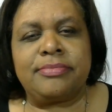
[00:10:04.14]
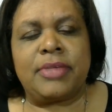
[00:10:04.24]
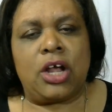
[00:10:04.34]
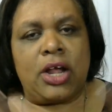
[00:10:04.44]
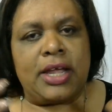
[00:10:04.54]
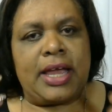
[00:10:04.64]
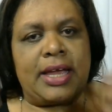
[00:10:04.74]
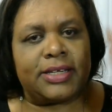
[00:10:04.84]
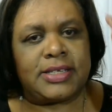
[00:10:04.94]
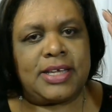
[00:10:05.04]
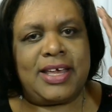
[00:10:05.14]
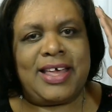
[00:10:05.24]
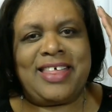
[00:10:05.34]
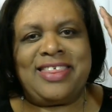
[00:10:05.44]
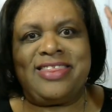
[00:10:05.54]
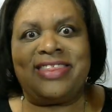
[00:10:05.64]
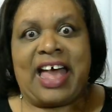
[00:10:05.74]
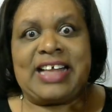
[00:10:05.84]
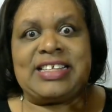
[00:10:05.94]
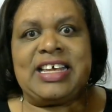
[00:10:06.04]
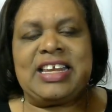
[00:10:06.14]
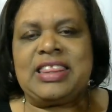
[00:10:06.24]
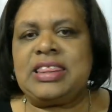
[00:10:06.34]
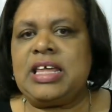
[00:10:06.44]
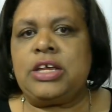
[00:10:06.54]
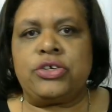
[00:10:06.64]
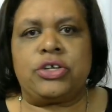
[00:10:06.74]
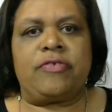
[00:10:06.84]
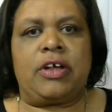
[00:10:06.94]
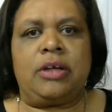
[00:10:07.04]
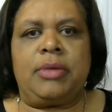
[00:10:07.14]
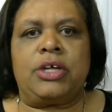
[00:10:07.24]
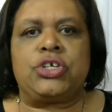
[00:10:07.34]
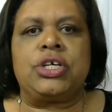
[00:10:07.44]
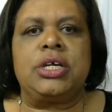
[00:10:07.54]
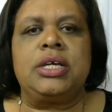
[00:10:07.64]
All right, guys, that's it. Thank you so very much.